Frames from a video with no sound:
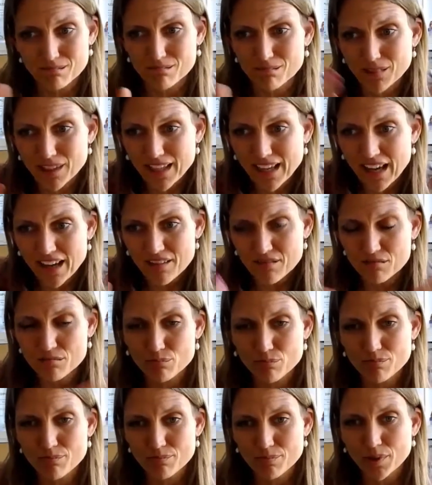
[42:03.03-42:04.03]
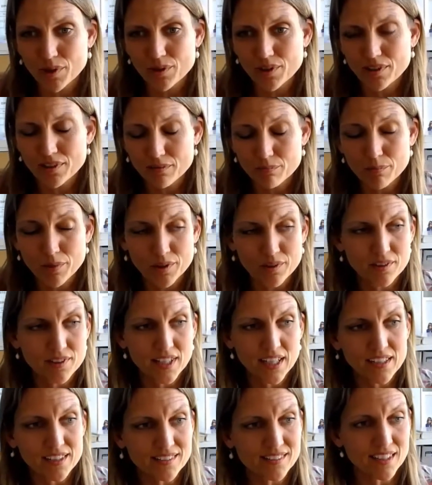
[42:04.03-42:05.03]
we have both
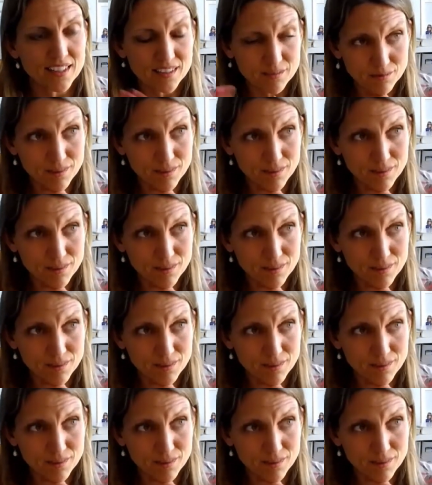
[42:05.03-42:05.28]
data sets.